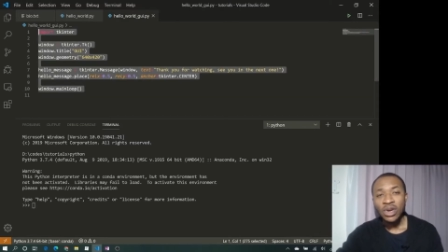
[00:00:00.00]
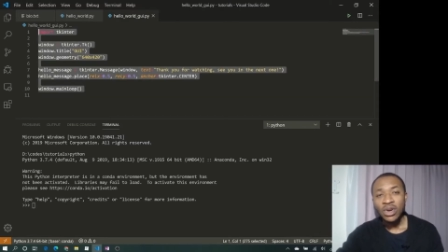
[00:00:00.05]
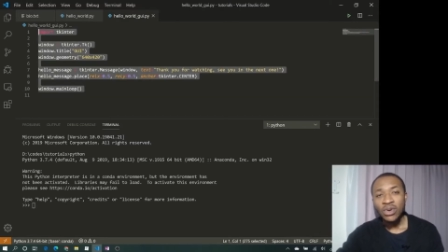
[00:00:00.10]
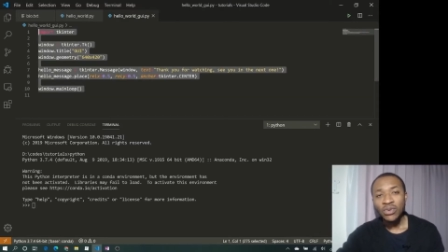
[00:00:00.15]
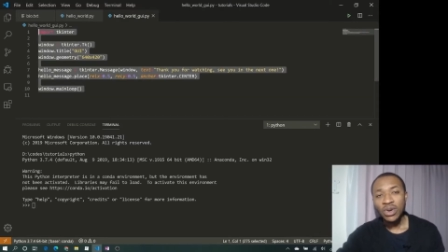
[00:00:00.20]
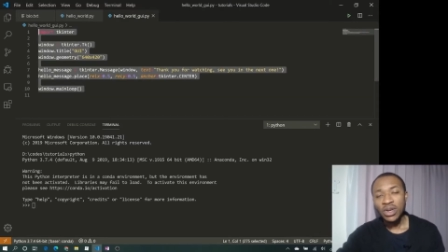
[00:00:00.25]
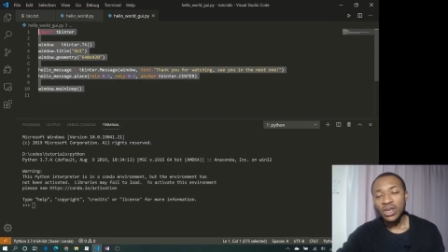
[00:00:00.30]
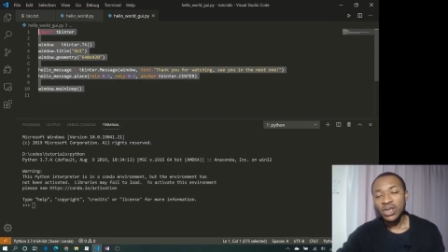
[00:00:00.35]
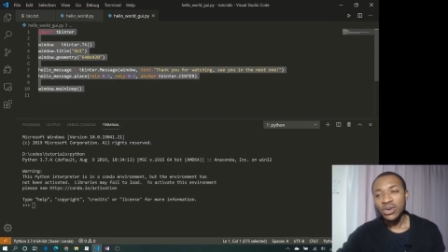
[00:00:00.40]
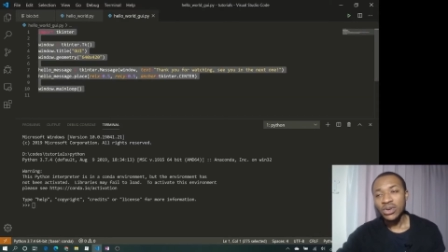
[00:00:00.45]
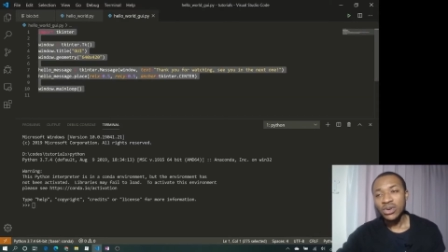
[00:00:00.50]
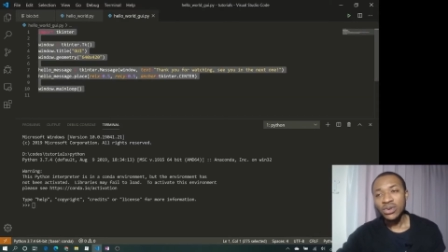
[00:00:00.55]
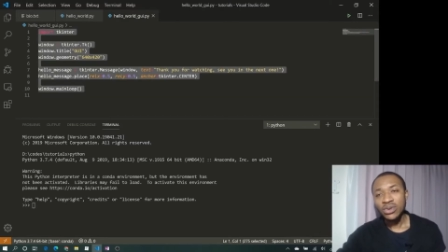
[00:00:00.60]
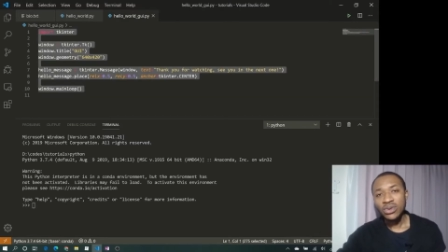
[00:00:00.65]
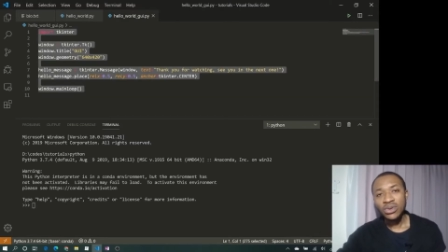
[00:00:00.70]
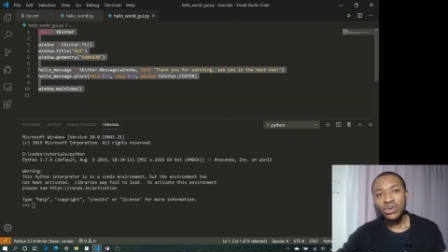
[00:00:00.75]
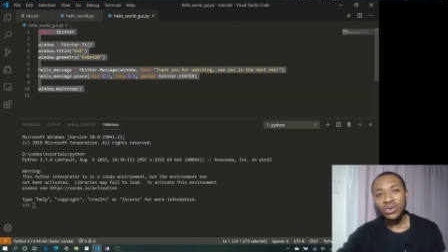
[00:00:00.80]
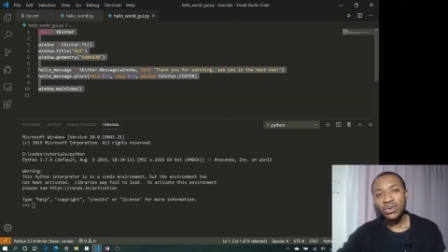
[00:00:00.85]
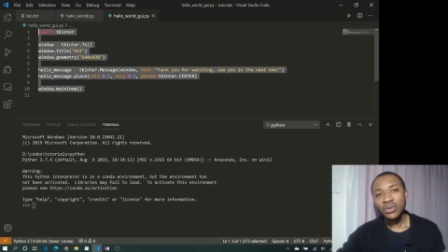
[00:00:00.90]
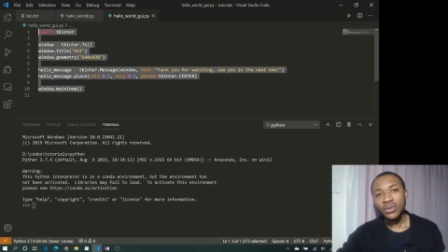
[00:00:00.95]
when
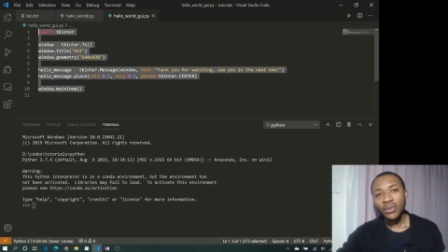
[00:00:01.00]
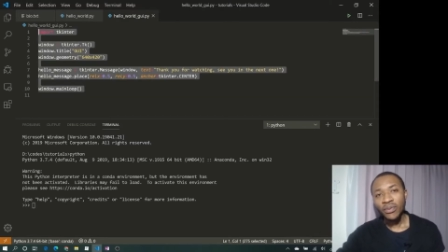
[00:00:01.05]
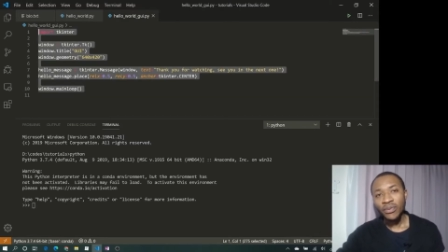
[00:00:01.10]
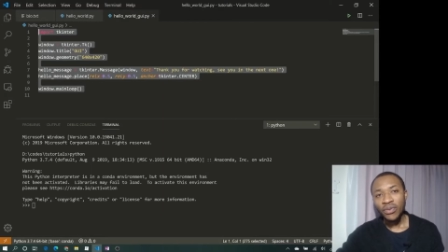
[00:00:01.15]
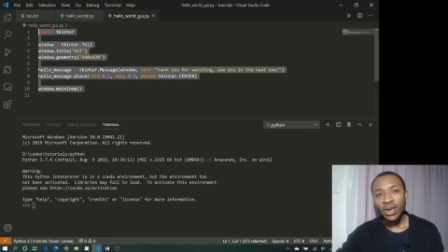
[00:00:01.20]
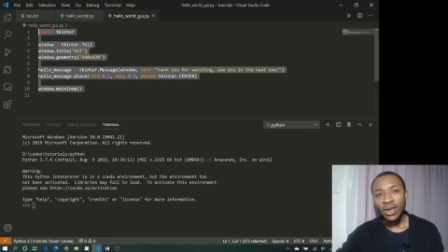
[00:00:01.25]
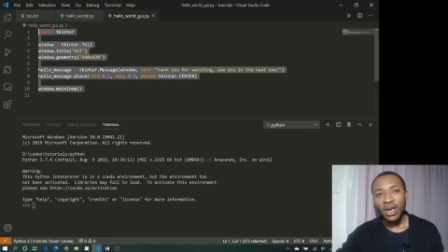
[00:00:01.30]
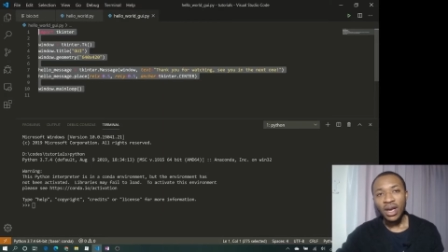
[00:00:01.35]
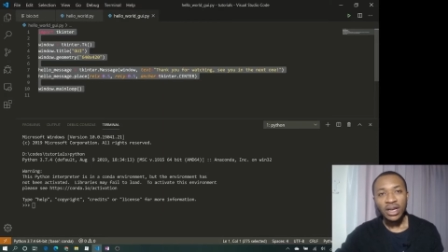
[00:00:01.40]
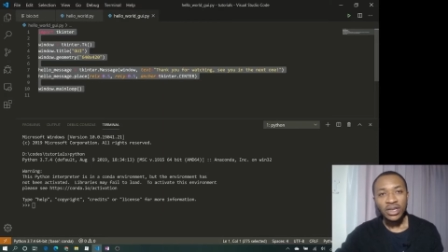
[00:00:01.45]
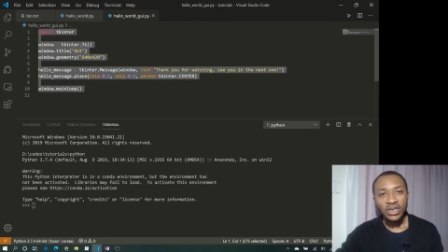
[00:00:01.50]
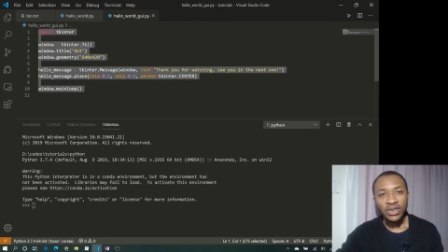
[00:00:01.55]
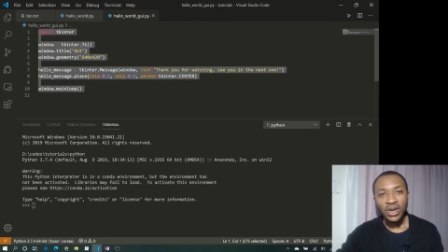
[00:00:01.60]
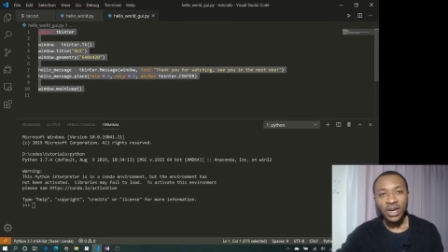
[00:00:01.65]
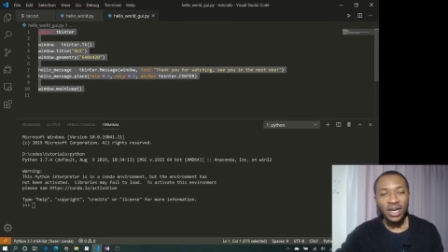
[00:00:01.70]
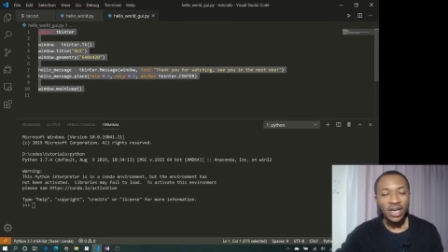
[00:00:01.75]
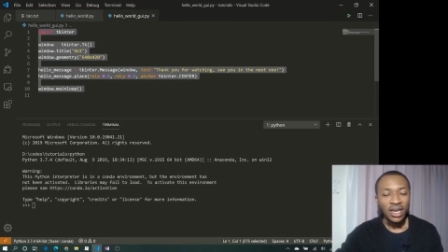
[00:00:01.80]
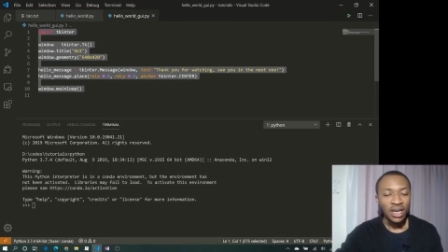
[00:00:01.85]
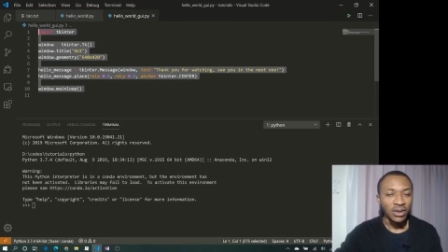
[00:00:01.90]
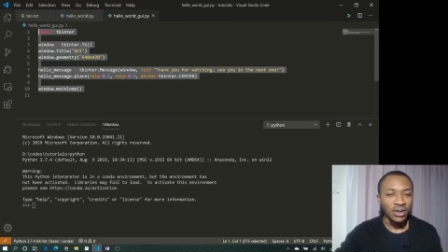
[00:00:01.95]
you are
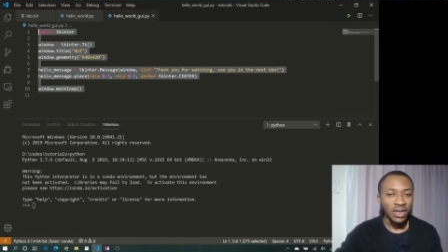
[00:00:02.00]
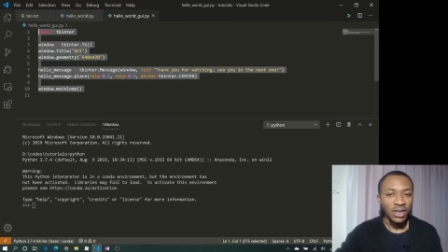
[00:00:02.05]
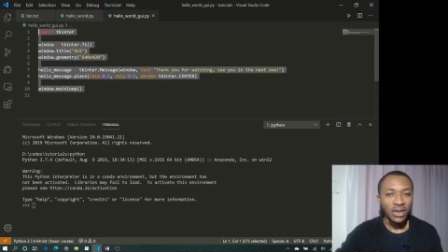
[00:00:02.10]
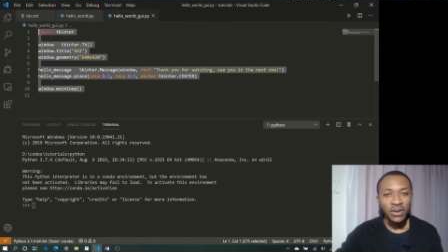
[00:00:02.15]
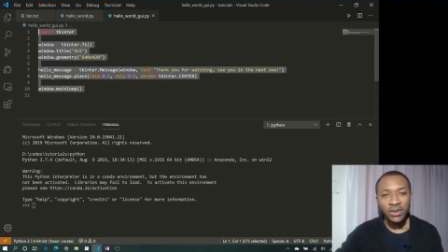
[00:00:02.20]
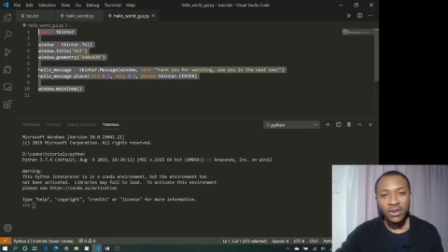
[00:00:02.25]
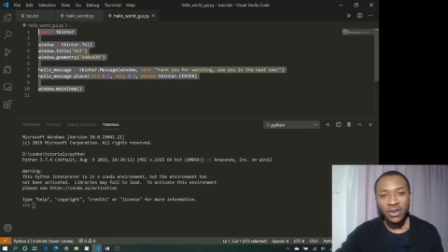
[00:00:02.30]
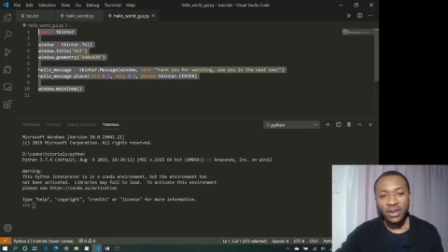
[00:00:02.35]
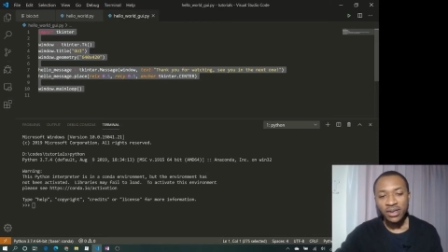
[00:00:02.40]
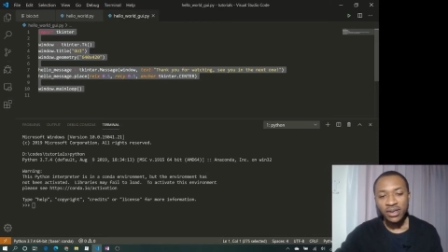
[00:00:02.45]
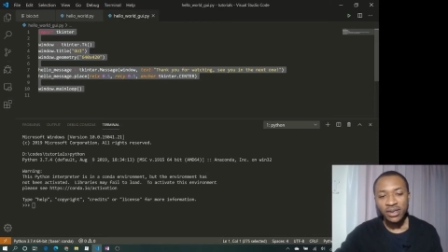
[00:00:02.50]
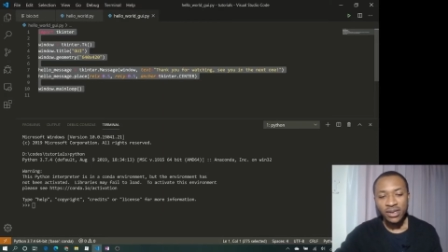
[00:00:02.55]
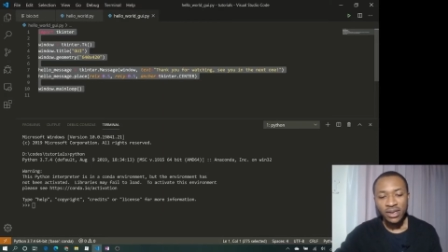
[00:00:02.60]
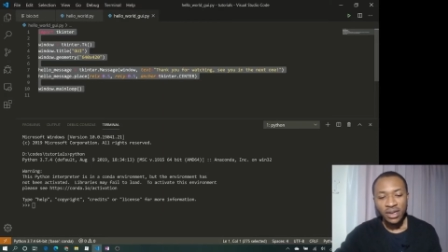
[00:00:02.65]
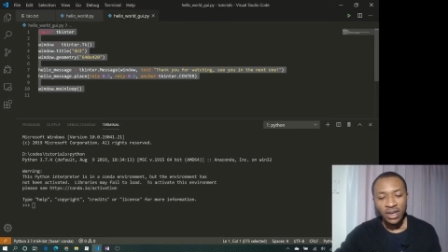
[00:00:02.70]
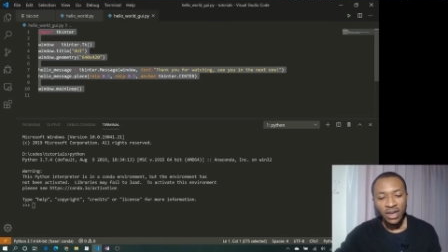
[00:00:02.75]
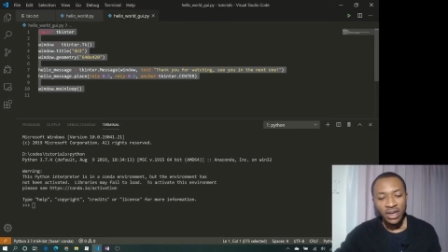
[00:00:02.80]
trying out new things.